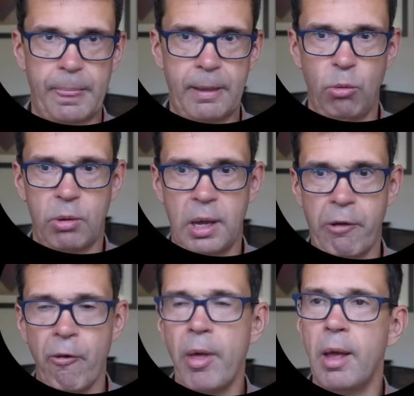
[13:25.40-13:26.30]
Okay,
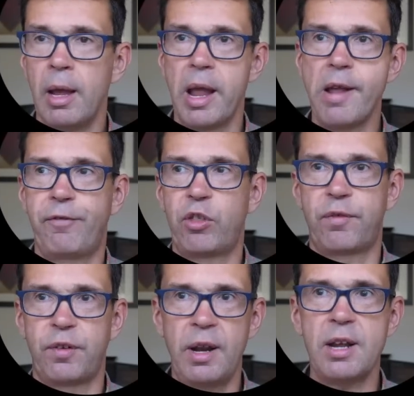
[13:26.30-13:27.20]
if the
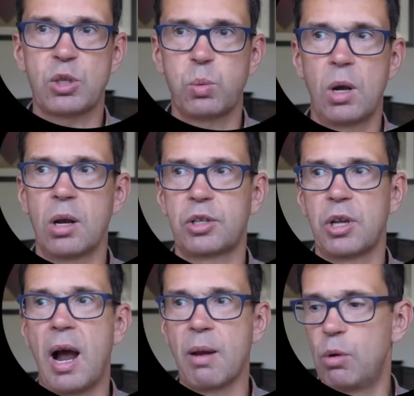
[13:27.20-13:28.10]
finesse works,
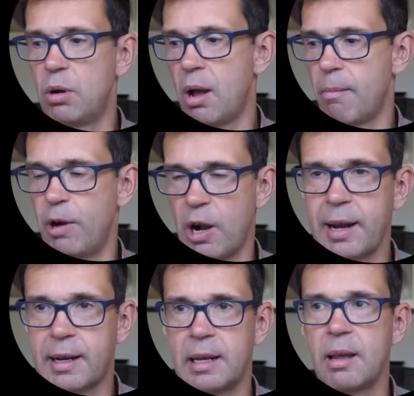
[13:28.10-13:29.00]
I will
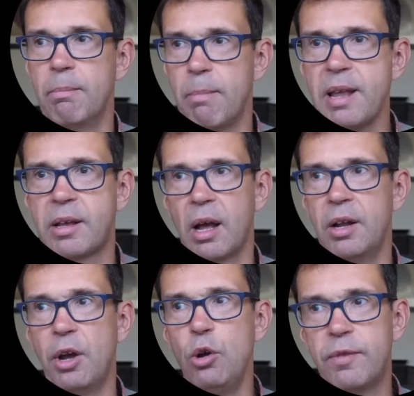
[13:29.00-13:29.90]
likely make
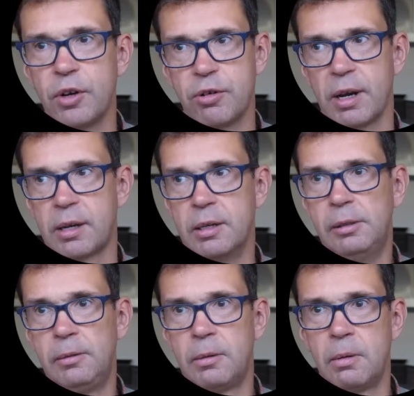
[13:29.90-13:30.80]
an over trick.
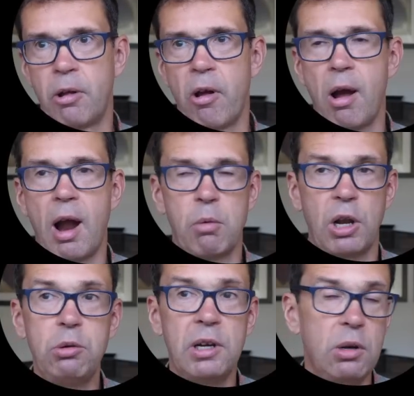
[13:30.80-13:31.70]
I will
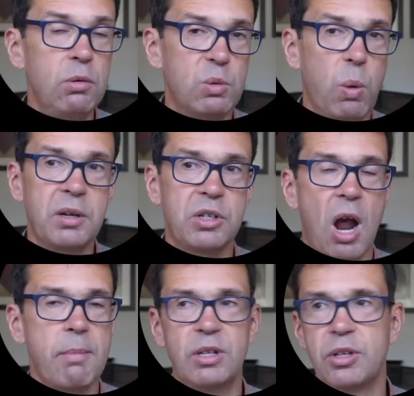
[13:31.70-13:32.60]
only lose 1
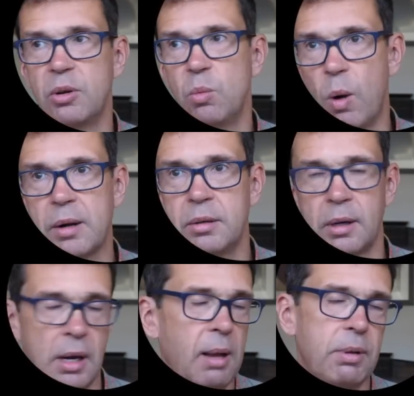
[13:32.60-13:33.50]
diamond and 1
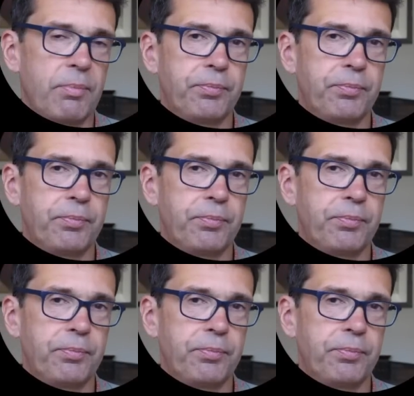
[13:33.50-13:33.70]
club.